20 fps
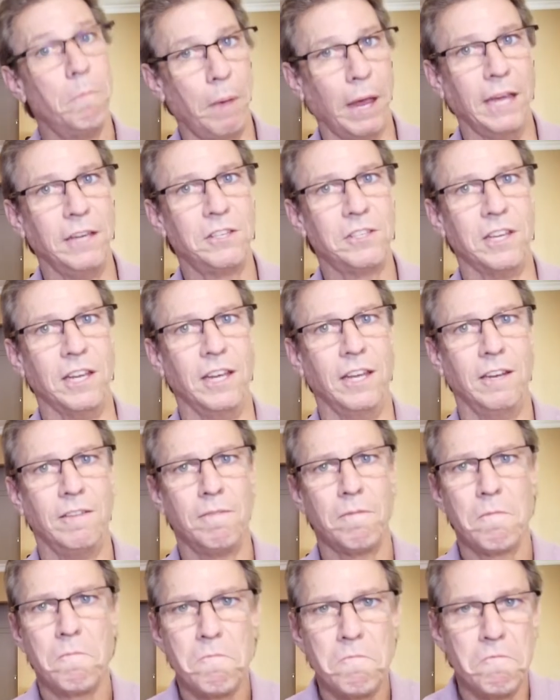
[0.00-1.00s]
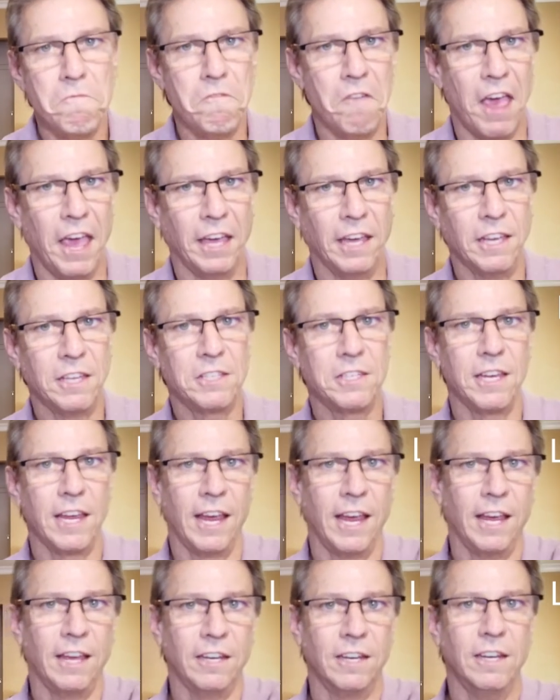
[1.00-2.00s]
based in Vegas
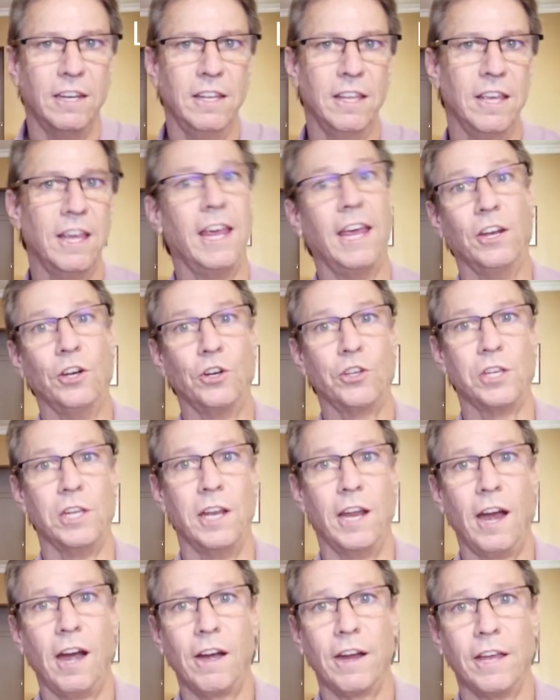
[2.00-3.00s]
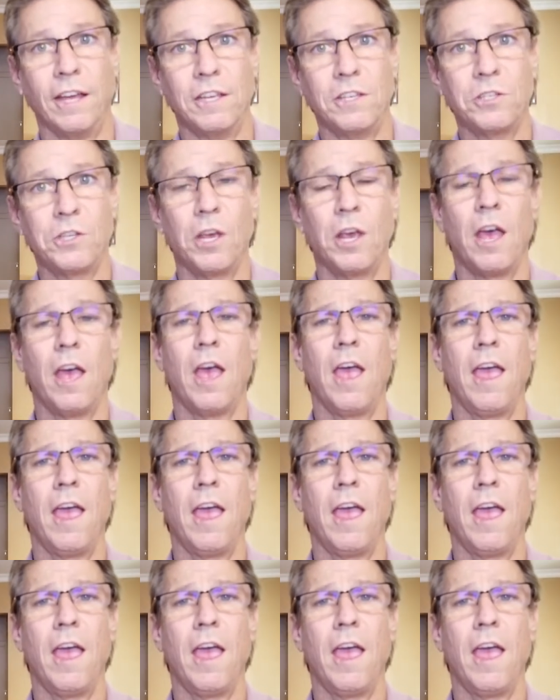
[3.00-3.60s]
and in the Henderson areas,